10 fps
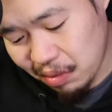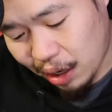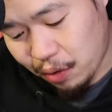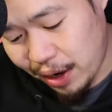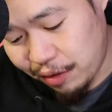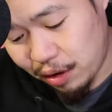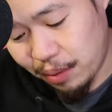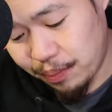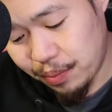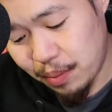Not
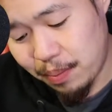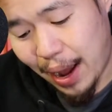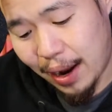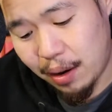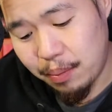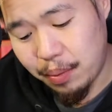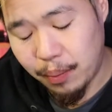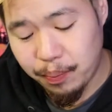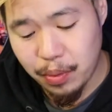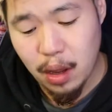crazy bad,
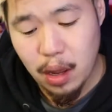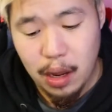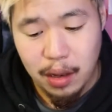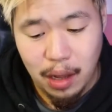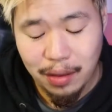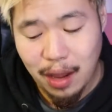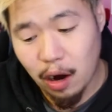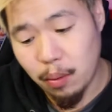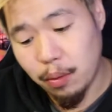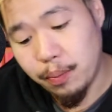but not
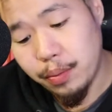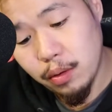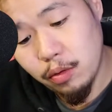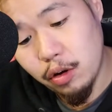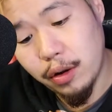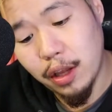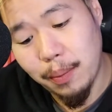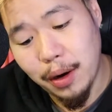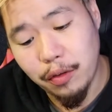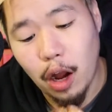terrible. Let's go and take
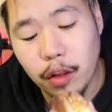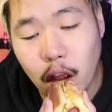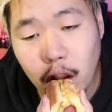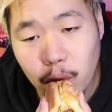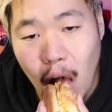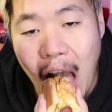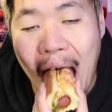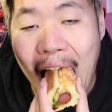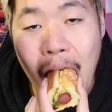a bite of the hot dog as well.